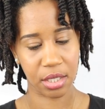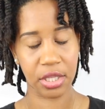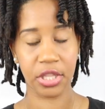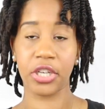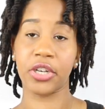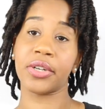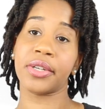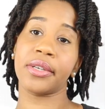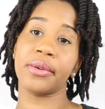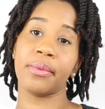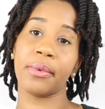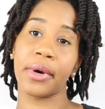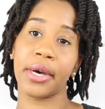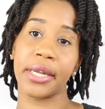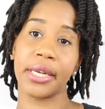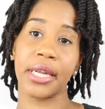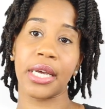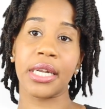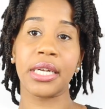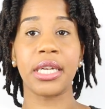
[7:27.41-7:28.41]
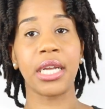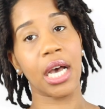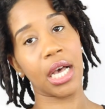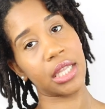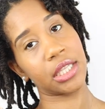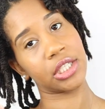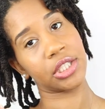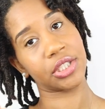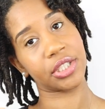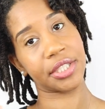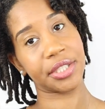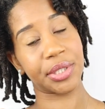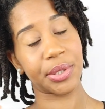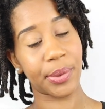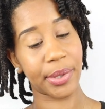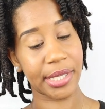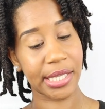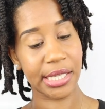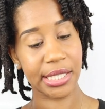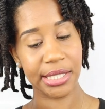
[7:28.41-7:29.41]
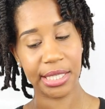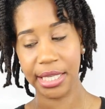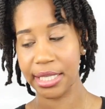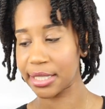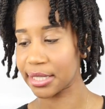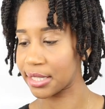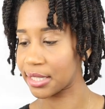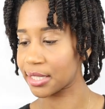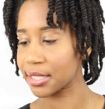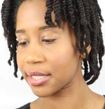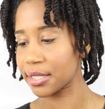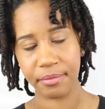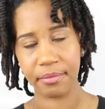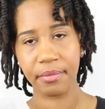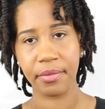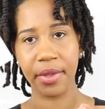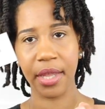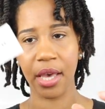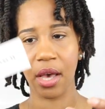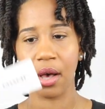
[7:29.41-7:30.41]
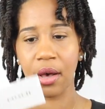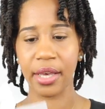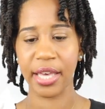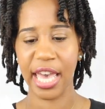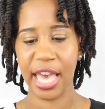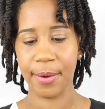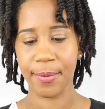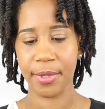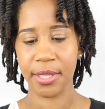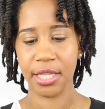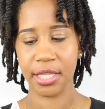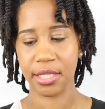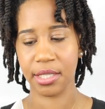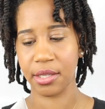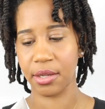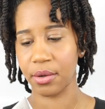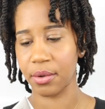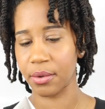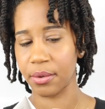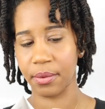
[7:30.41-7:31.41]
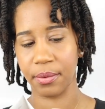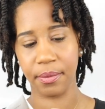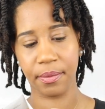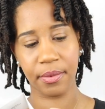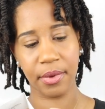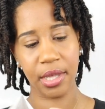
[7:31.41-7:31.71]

thirty-one dollars and twenty cents. They all came with this little